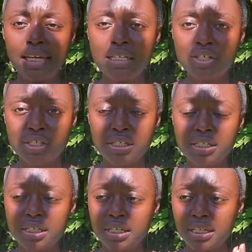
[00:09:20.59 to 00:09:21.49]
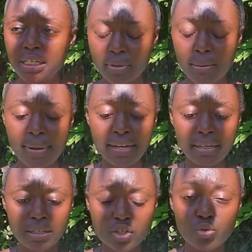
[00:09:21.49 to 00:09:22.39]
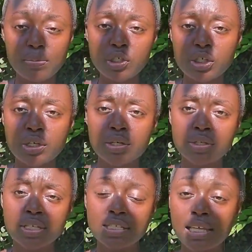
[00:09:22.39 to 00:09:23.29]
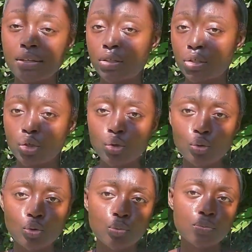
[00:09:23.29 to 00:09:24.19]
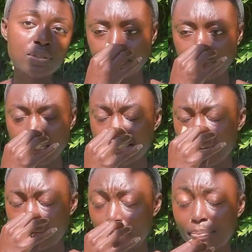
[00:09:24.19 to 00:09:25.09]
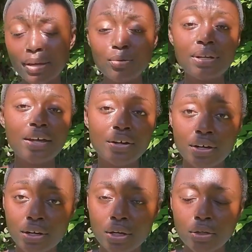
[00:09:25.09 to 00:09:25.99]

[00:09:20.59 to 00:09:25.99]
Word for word: ancient Kemetic scriptures inside of the tombs, inside of the Medu Neter,